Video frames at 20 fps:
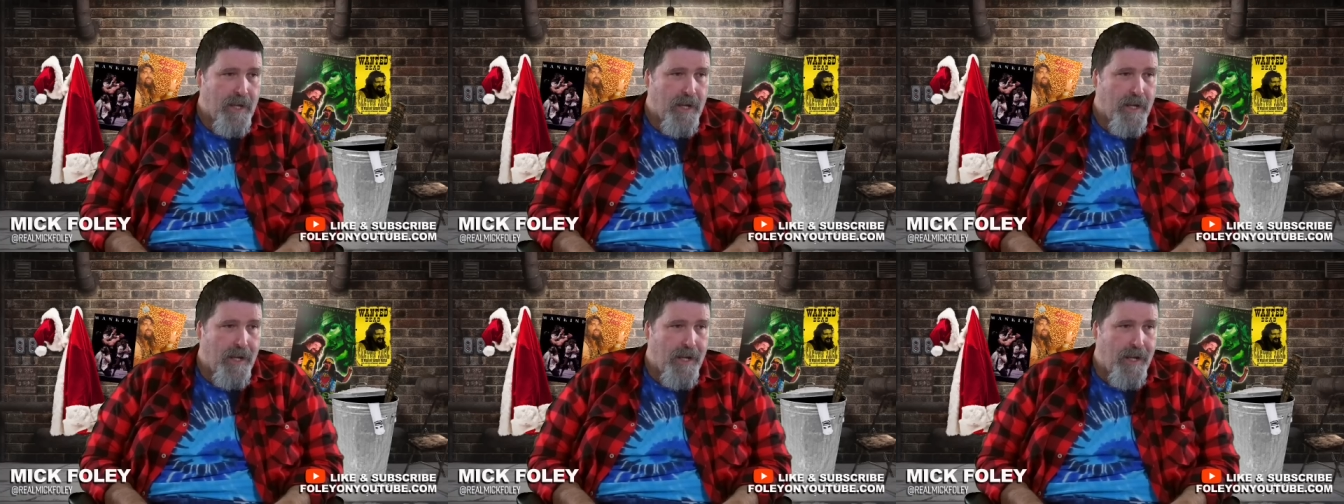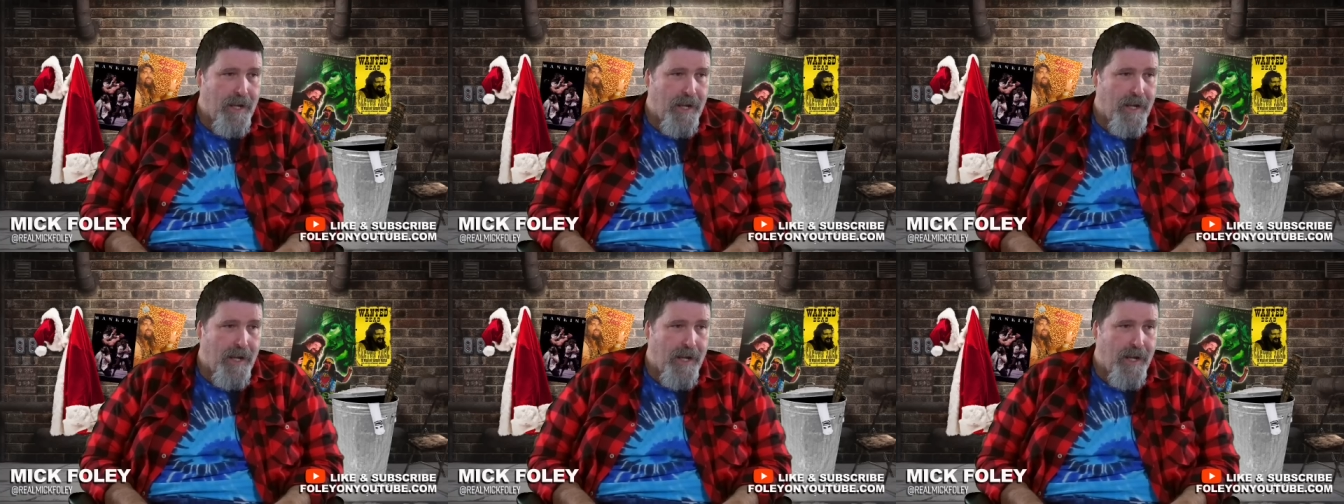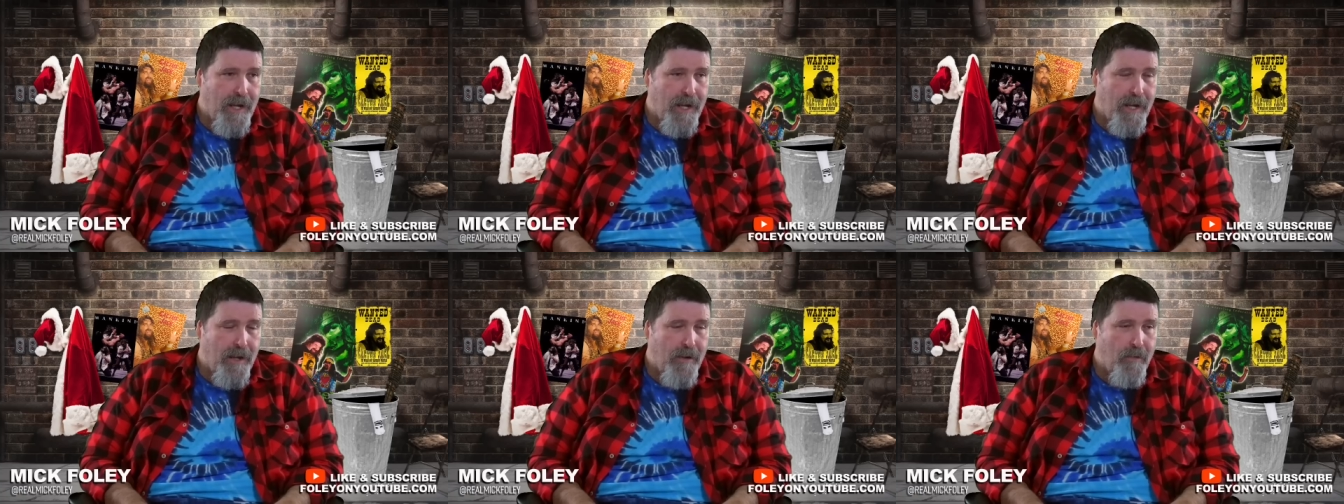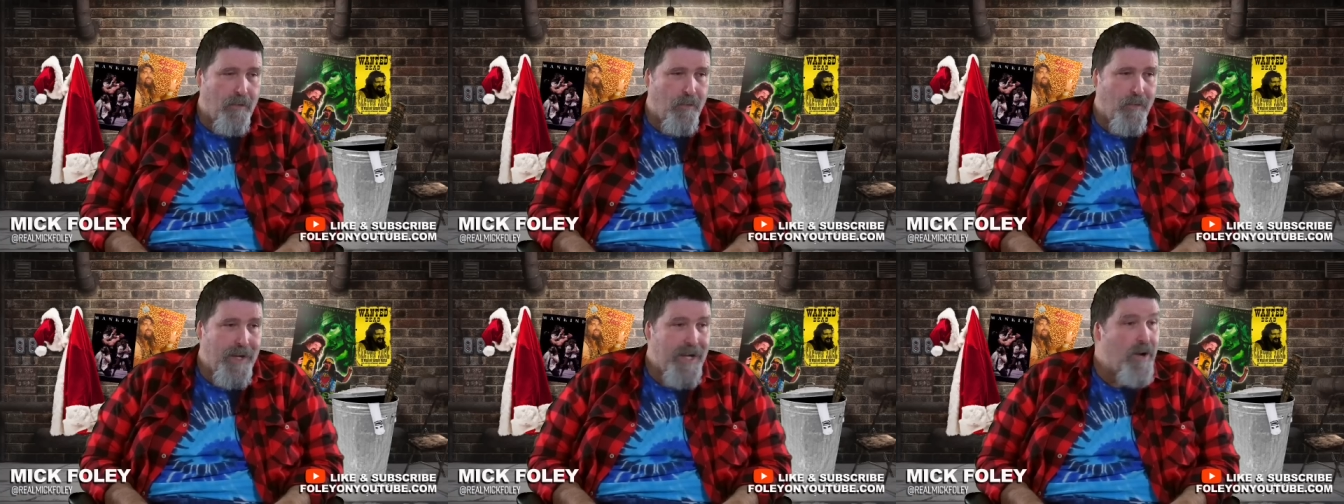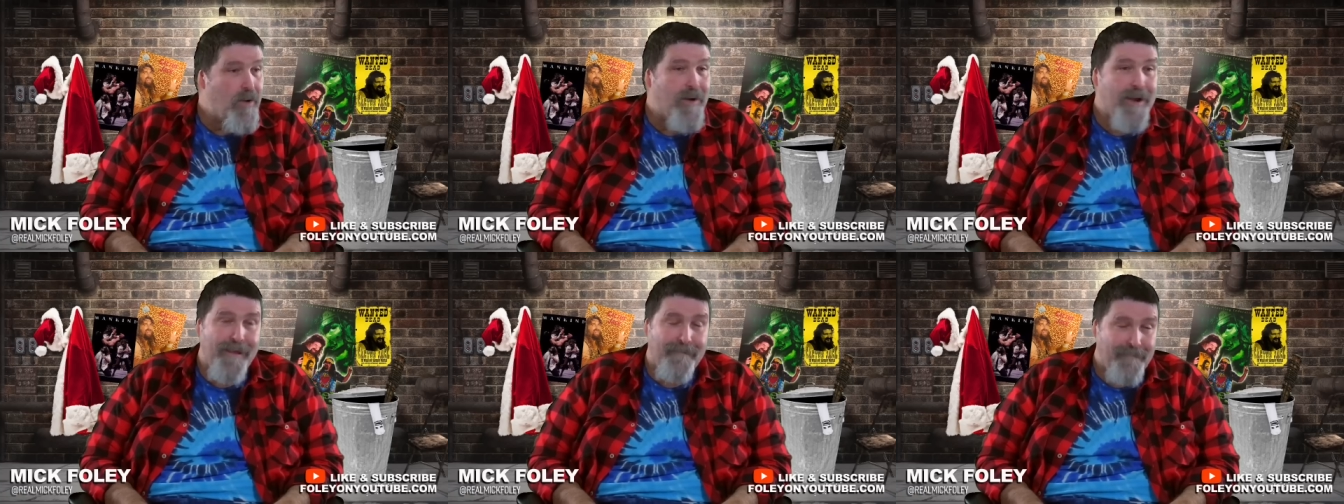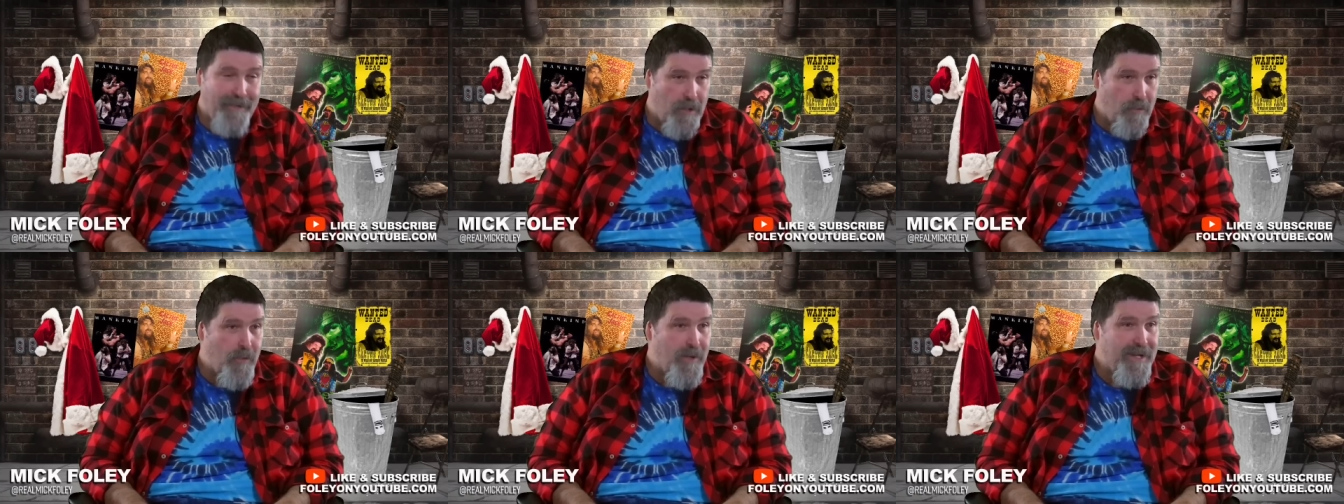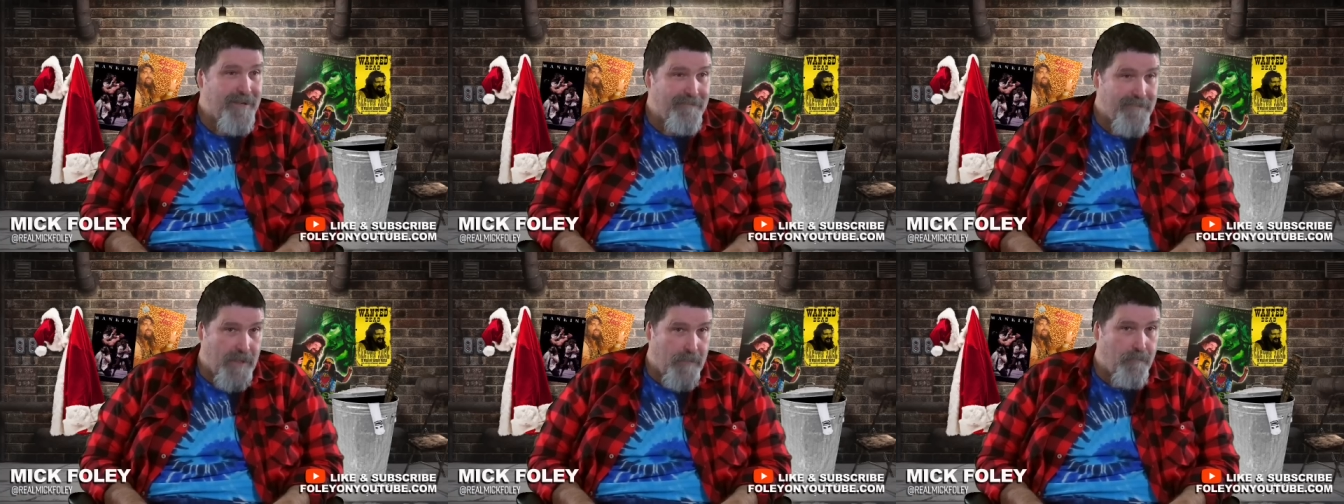Uh, we don't have anyone
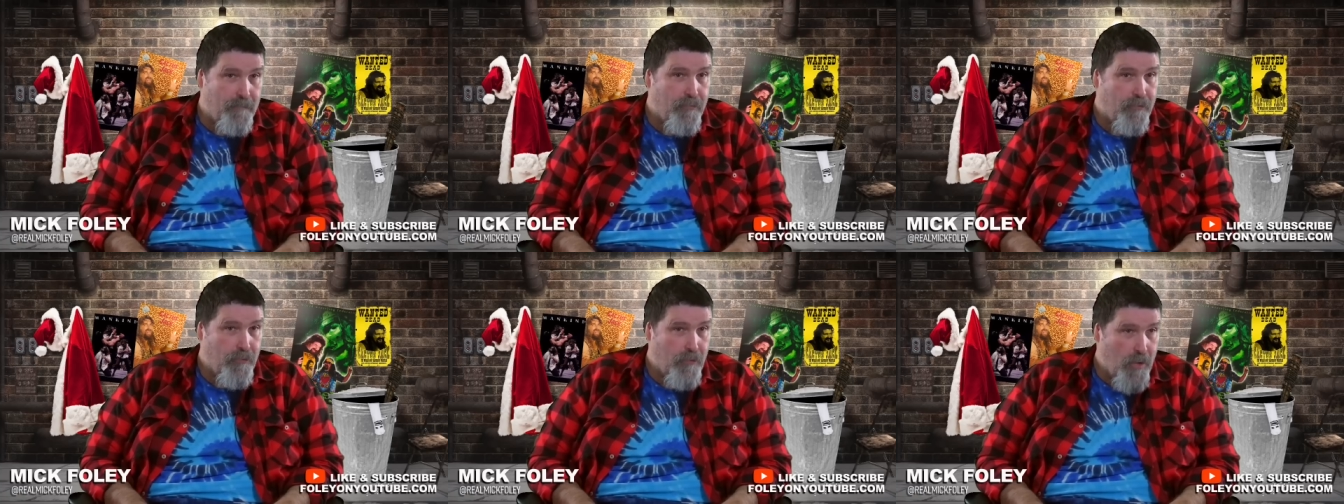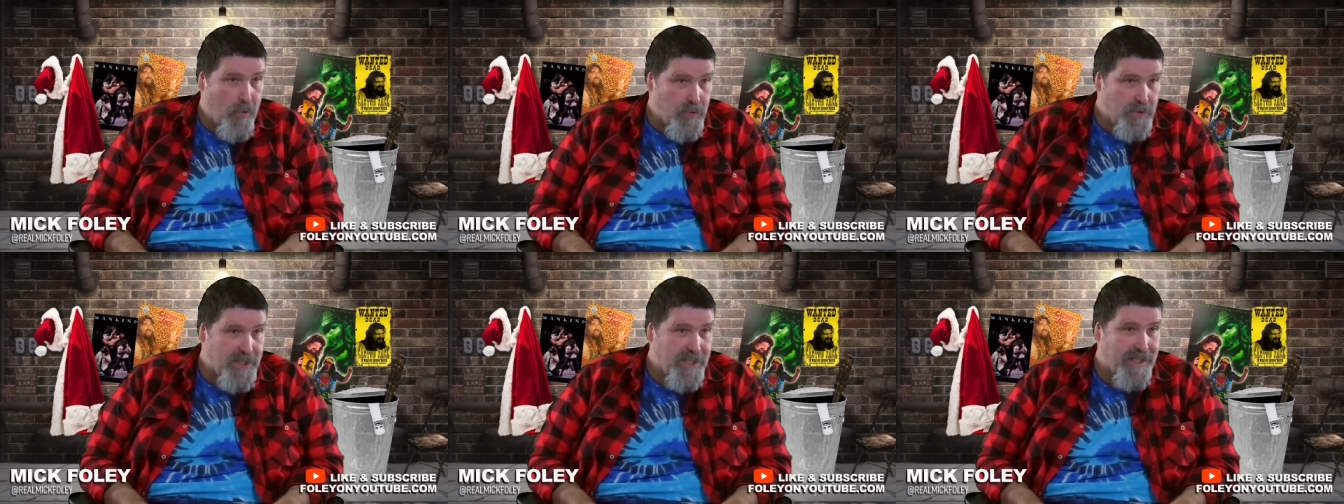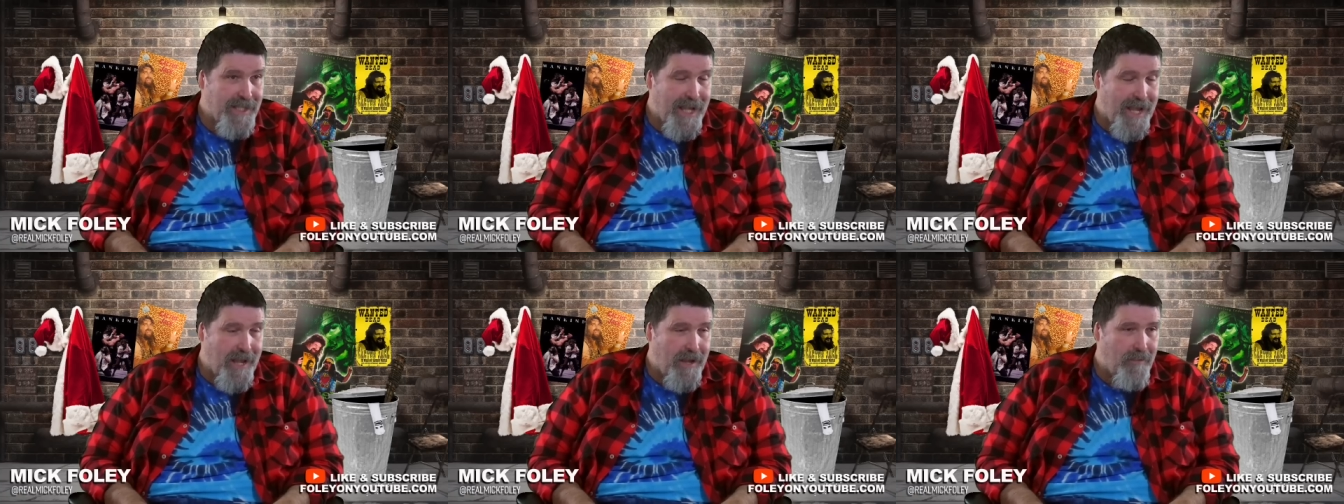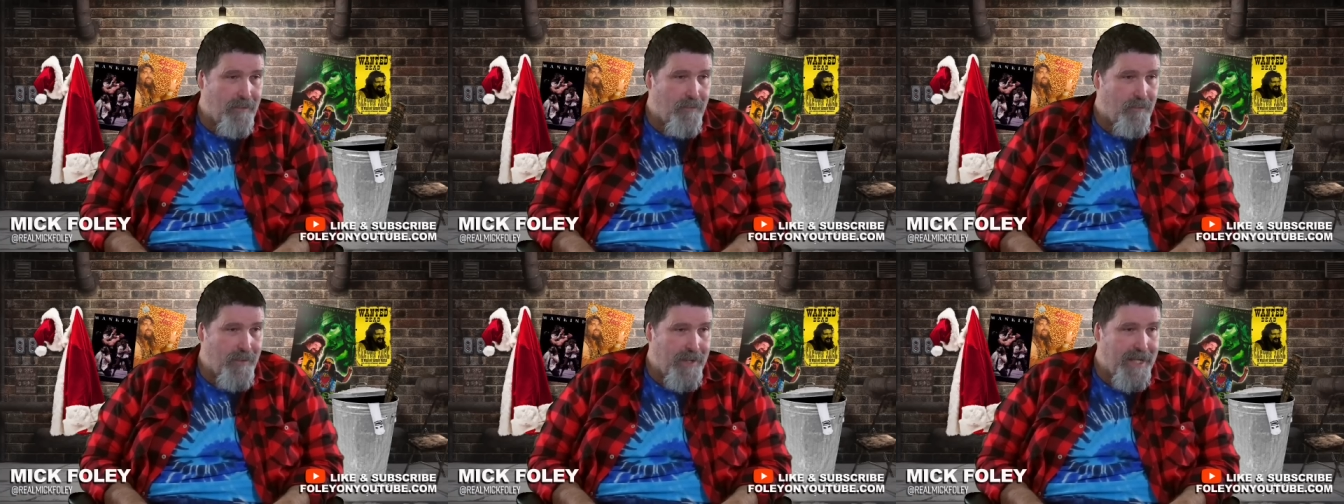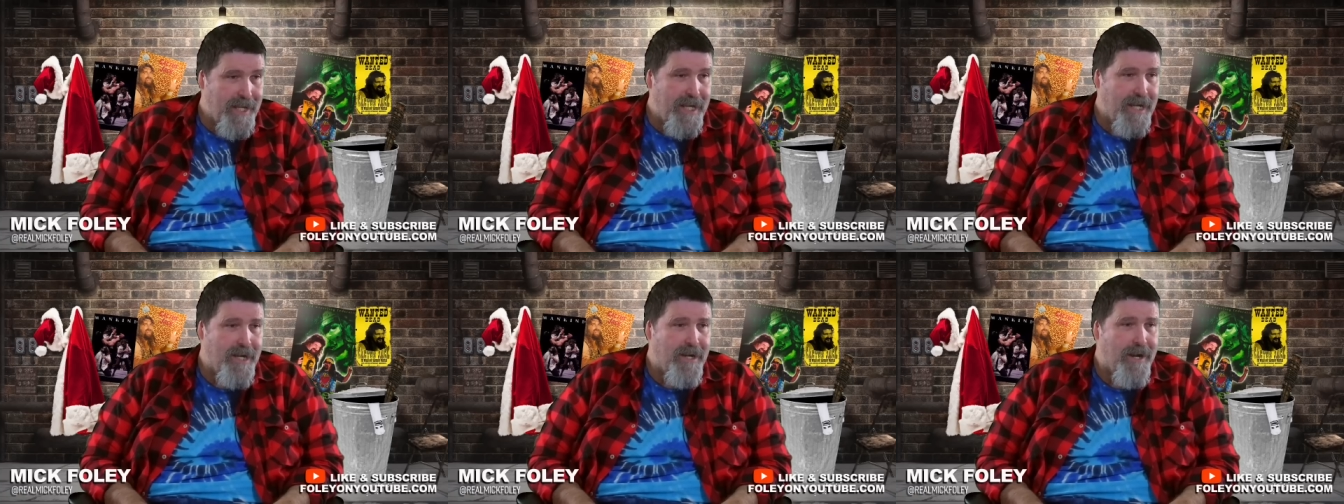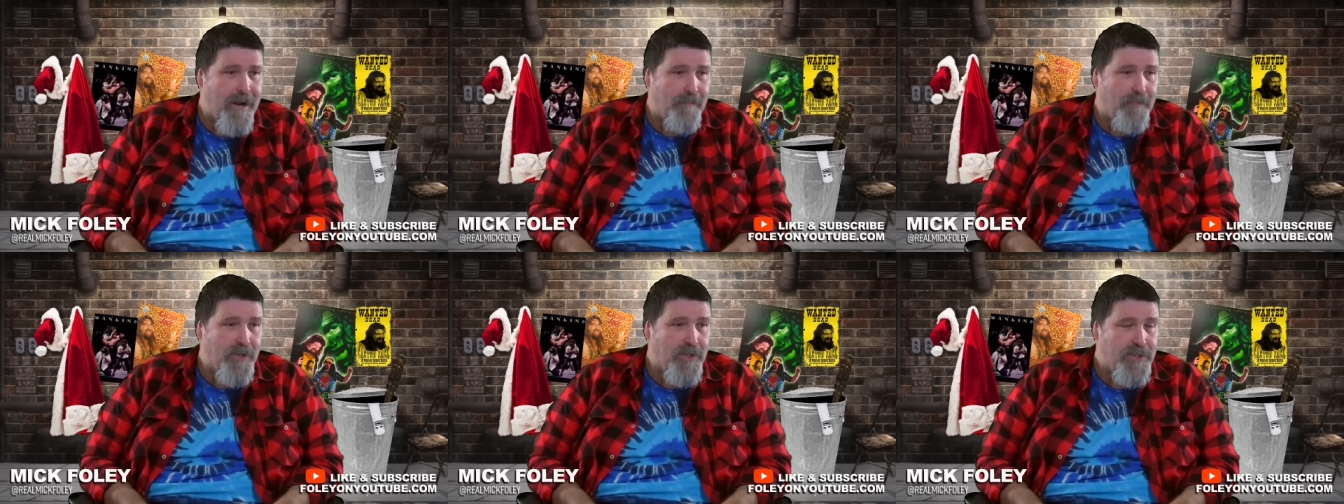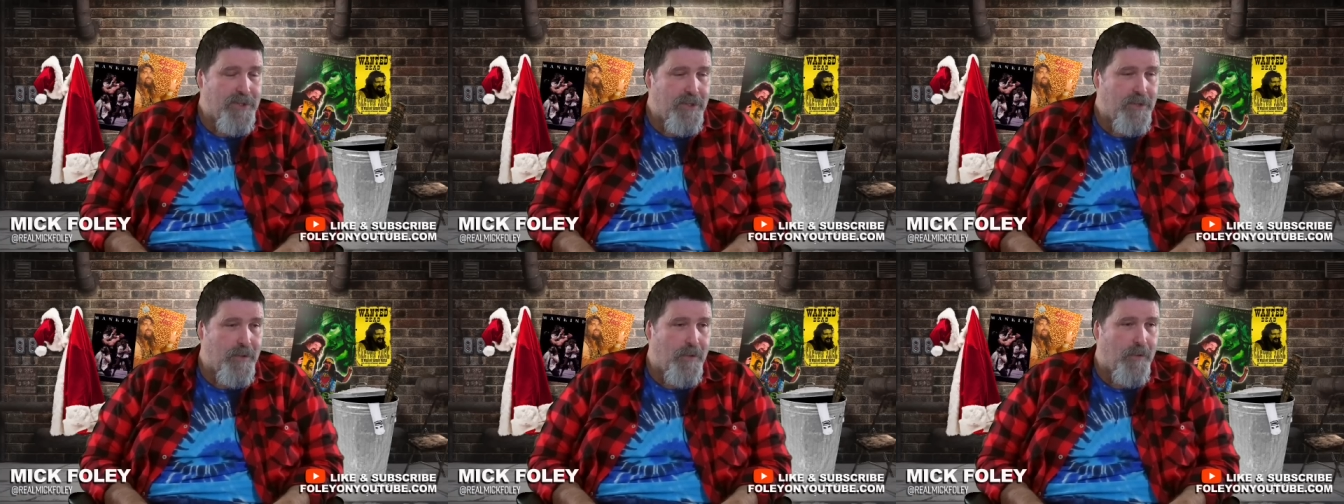even approaching that. We need a number
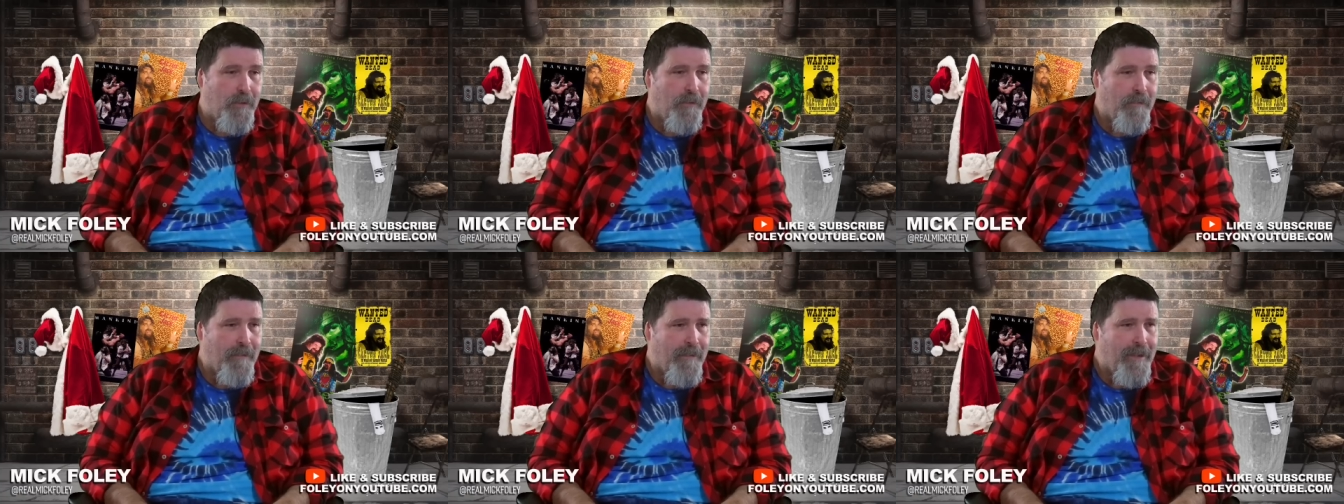two.